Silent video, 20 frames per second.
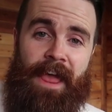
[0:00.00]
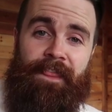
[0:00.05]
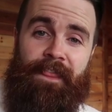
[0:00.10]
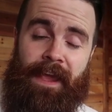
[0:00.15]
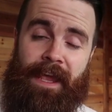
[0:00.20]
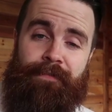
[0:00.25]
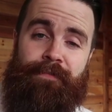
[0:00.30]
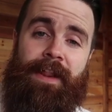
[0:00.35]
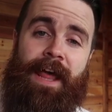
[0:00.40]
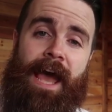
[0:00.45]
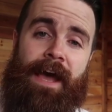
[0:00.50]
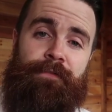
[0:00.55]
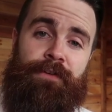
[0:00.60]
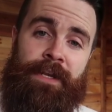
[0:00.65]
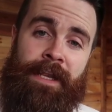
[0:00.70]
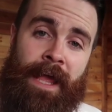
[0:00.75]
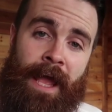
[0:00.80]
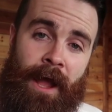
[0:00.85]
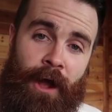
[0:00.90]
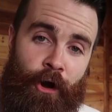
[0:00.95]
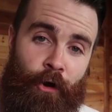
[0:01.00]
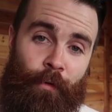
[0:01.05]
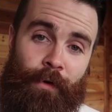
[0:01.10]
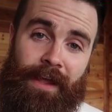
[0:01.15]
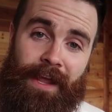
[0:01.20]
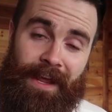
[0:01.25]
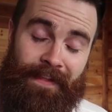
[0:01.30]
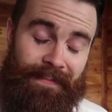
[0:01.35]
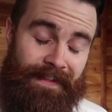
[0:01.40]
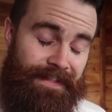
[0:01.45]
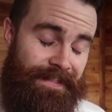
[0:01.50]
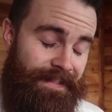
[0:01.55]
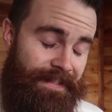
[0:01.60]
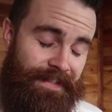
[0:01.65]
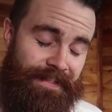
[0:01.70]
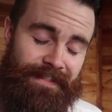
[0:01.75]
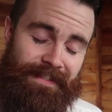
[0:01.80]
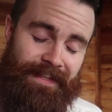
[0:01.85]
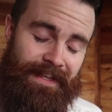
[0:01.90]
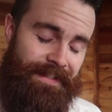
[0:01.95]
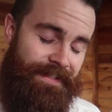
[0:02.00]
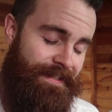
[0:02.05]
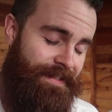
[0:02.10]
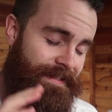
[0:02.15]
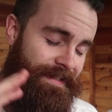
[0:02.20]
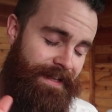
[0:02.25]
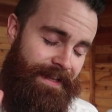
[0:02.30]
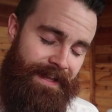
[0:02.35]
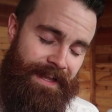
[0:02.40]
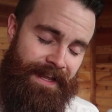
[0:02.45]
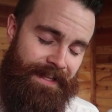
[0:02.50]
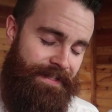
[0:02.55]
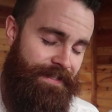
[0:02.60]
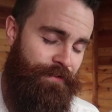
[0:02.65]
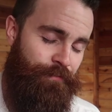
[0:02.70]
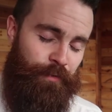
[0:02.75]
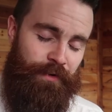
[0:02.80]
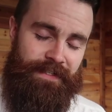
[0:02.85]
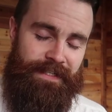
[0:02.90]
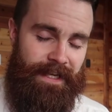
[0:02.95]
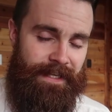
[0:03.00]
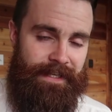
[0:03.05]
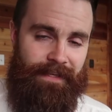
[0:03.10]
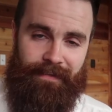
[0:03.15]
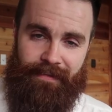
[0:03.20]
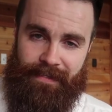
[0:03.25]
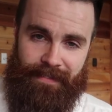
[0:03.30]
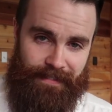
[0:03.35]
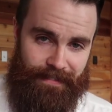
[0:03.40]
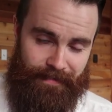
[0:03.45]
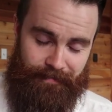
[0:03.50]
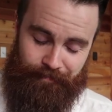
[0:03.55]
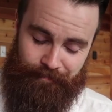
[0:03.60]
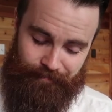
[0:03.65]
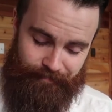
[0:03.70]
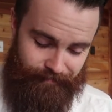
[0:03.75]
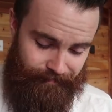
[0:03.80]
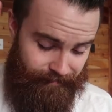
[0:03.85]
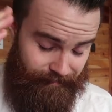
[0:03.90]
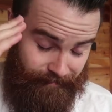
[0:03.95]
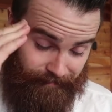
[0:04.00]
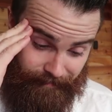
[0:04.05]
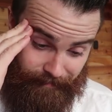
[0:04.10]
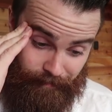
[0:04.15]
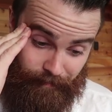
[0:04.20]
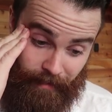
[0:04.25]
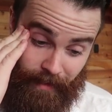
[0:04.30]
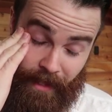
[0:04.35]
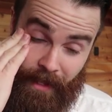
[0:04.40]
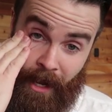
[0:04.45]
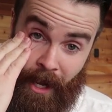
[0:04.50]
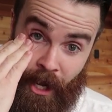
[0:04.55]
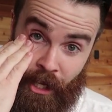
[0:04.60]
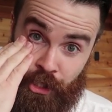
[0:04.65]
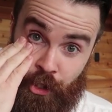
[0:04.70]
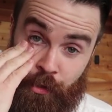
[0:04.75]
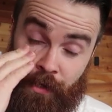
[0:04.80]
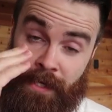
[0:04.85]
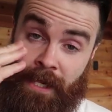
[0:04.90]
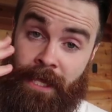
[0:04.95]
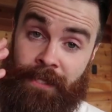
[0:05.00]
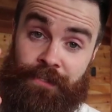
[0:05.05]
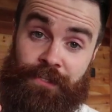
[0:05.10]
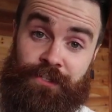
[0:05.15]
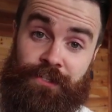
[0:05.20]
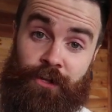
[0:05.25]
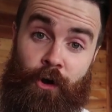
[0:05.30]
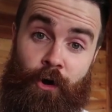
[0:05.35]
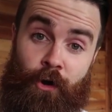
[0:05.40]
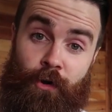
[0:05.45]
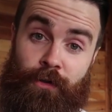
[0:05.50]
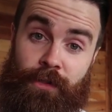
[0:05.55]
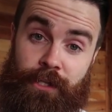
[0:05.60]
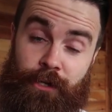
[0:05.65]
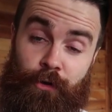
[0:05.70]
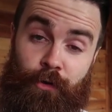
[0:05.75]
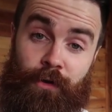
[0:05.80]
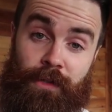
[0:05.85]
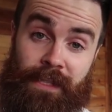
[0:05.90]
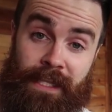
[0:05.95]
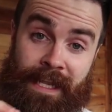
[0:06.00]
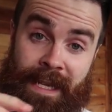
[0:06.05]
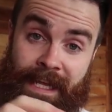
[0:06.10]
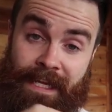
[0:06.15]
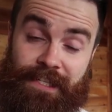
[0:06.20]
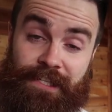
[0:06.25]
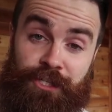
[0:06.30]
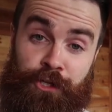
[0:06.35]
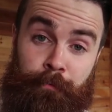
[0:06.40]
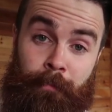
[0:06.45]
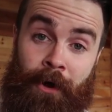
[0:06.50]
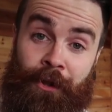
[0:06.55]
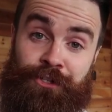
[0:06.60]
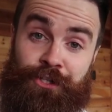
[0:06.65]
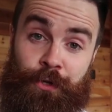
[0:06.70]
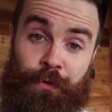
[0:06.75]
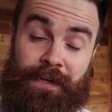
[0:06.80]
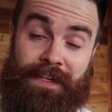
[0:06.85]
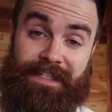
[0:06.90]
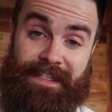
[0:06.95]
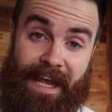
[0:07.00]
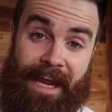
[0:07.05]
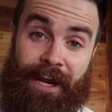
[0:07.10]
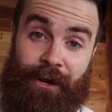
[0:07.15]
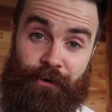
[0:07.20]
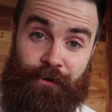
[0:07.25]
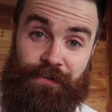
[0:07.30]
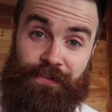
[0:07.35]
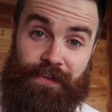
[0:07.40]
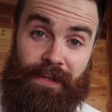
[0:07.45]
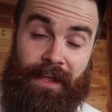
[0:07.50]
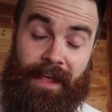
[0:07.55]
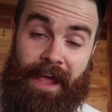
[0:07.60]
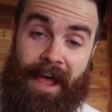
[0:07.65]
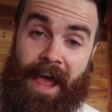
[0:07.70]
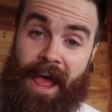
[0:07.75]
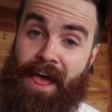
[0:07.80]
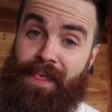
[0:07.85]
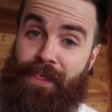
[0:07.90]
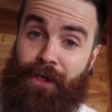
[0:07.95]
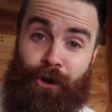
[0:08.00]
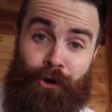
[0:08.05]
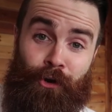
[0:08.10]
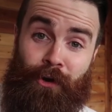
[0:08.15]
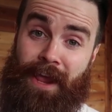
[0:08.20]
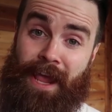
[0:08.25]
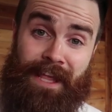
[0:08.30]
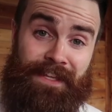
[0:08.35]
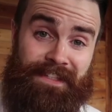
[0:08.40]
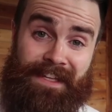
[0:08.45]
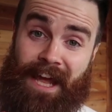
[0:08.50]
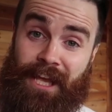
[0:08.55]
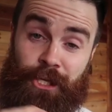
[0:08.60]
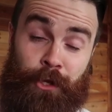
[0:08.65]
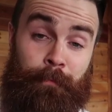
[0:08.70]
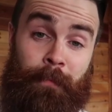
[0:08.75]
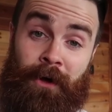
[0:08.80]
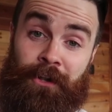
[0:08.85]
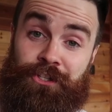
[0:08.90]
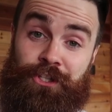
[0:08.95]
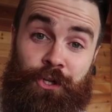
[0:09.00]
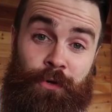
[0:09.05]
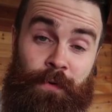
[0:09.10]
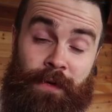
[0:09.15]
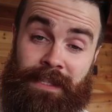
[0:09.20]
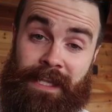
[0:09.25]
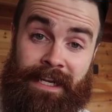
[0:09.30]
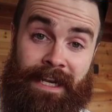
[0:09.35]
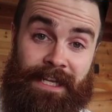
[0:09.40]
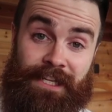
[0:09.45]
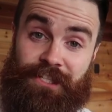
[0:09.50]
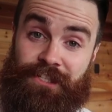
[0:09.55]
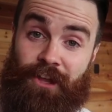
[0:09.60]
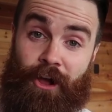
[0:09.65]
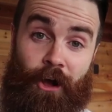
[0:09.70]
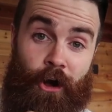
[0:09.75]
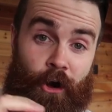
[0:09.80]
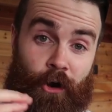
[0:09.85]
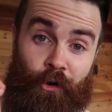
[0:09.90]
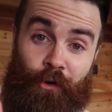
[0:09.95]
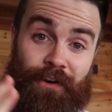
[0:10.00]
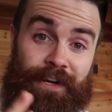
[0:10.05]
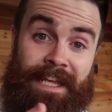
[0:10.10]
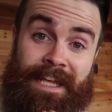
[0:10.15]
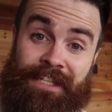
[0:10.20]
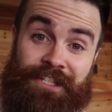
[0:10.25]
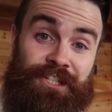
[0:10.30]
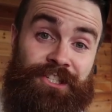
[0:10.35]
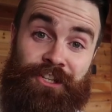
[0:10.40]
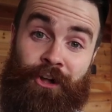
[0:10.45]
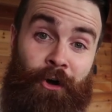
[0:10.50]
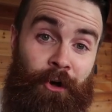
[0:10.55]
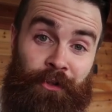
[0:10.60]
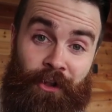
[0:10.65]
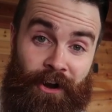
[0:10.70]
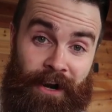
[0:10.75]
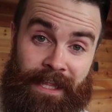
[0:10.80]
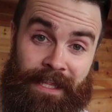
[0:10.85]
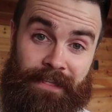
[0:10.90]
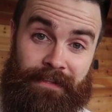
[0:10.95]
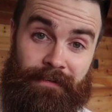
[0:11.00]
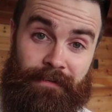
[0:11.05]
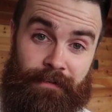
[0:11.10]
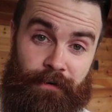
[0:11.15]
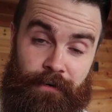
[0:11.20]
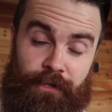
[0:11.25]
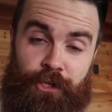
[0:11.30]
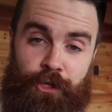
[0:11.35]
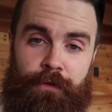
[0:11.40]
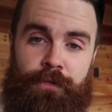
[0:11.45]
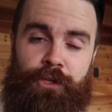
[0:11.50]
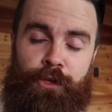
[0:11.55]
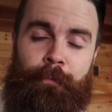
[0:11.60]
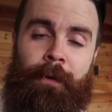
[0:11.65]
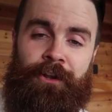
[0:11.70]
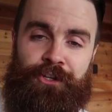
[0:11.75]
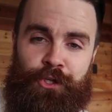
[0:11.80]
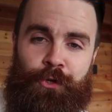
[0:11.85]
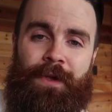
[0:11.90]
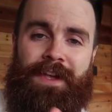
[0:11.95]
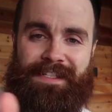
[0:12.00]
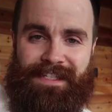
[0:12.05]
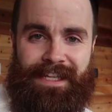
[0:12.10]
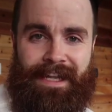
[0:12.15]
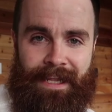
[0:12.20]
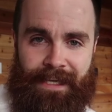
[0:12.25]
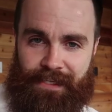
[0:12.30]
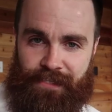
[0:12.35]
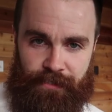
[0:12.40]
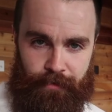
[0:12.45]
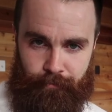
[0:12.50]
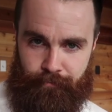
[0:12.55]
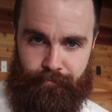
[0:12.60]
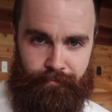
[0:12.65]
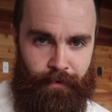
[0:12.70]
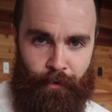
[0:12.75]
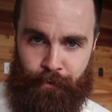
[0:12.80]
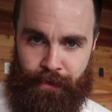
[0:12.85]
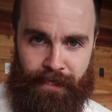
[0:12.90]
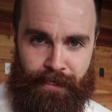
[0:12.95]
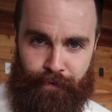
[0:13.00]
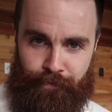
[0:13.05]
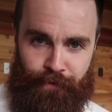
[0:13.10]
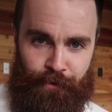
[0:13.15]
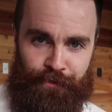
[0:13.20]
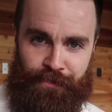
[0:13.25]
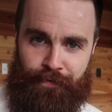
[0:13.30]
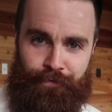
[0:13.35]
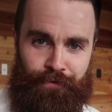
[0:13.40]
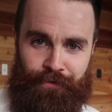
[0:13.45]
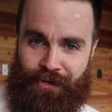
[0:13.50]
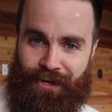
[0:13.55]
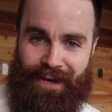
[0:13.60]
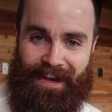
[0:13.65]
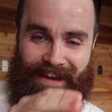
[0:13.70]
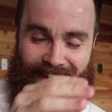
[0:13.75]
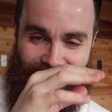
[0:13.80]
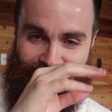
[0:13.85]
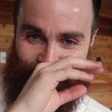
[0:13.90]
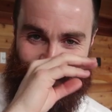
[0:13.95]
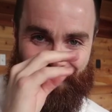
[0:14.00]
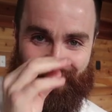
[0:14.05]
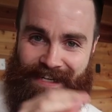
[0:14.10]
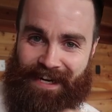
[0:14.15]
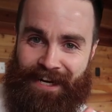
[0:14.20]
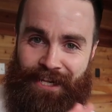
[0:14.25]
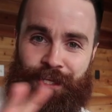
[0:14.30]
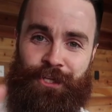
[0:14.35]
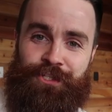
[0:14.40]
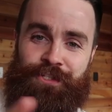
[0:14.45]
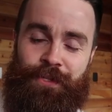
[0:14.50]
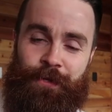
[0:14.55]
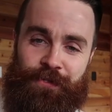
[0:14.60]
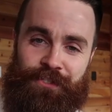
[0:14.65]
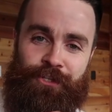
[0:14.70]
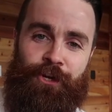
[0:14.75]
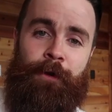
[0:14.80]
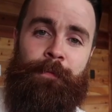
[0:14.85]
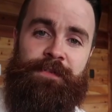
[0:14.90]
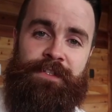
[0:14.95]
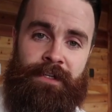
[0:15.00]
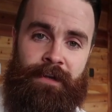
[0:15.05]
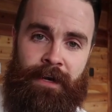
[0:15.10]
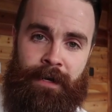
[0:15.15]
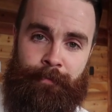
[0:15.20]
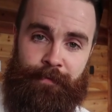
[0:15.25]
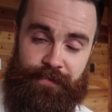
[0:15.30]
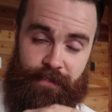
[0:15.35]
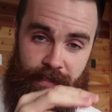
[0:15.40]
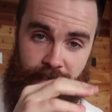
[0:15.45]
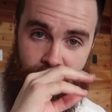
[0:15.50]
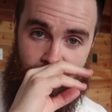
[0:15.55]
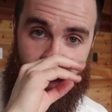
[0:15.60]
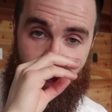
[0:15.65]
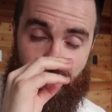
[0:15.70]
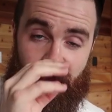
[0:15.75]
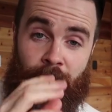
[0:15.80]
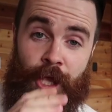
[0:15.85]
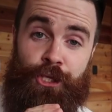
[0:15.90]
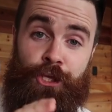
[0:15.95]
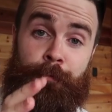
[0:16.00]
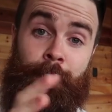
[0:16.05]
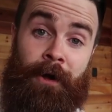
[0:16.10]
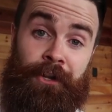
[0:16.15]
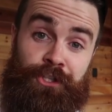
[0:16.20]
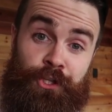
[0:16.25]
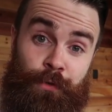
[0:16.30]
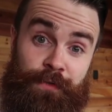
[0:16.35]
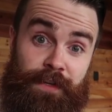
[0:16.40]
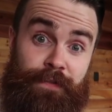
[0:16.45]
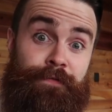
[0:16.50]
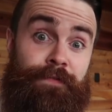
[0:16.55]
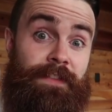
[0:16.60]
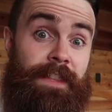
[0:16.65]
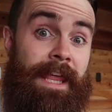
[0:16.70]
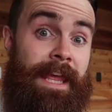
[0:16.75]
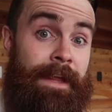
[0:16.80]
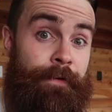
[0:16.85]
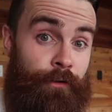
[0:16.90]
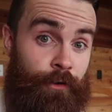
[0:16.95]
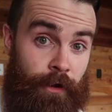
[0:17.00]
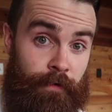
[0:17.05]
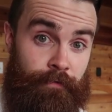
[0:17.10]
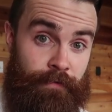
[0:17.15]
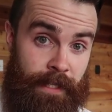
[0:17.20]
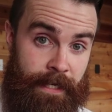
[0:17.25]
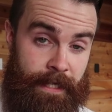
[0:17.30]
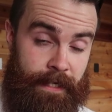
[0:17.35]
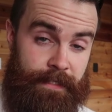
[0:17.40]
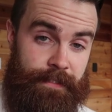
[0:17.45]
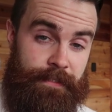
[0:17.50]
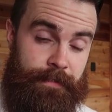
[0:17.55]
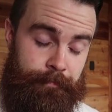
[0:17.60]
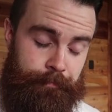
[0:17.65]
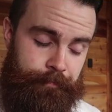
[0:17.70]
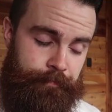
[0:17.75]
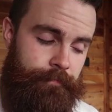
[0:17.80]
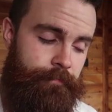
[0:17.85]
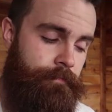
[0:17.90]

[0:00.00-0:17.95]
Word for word: They even have it now, and this is it's ridiculous. You can install little Linux Ubuntu containers that are, it's got Ubuntu and Linux already installed on it, or Ubuntu is Linux, so don't get confused if you're, I'm just kind of using those terms synonymously. Ubuntu is a flavor of Linux.